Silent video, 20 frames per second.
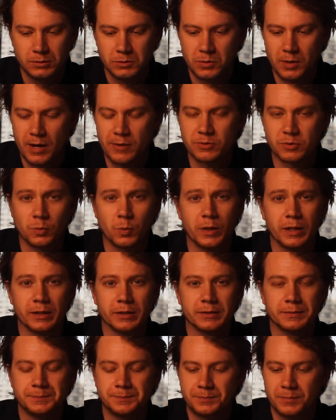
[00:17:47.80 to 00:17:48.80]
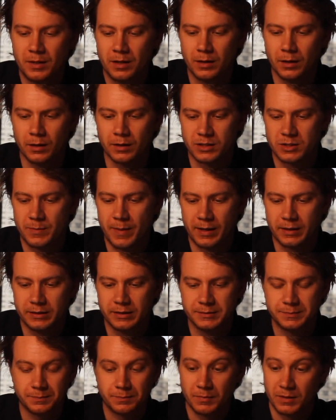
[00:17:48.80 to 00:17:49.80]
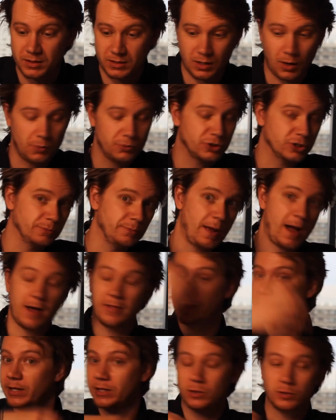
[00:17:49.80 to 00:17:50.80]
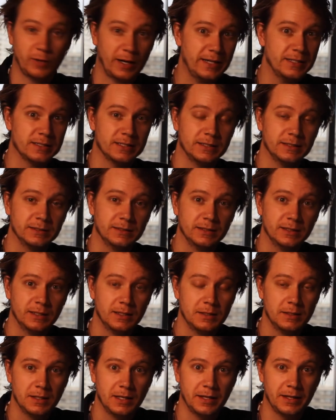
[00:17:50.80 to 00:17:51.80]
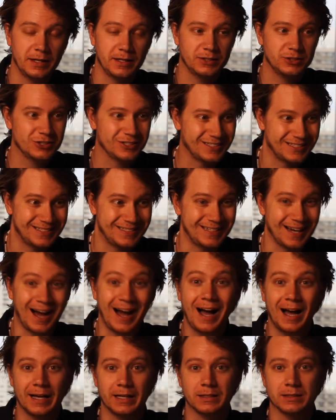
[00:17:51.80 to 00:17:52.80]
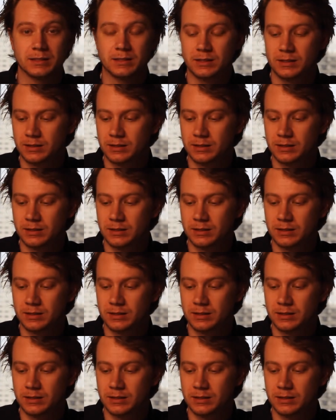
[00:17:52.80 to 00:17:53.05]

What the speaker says: That was weird and unexpected. This coats your mouth like crazy, and then it just dies.